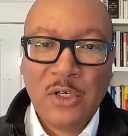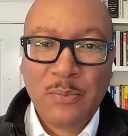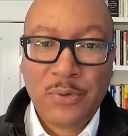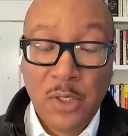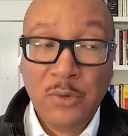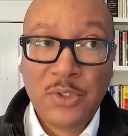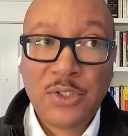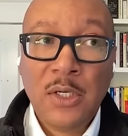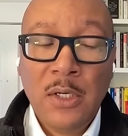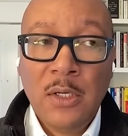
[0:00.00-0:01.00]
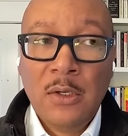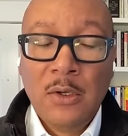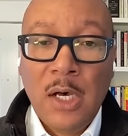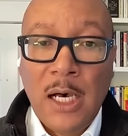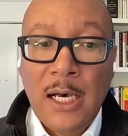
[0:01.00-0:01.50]
to approach
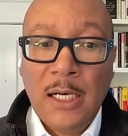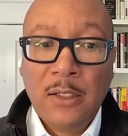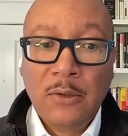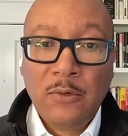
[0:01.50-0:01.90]
uh,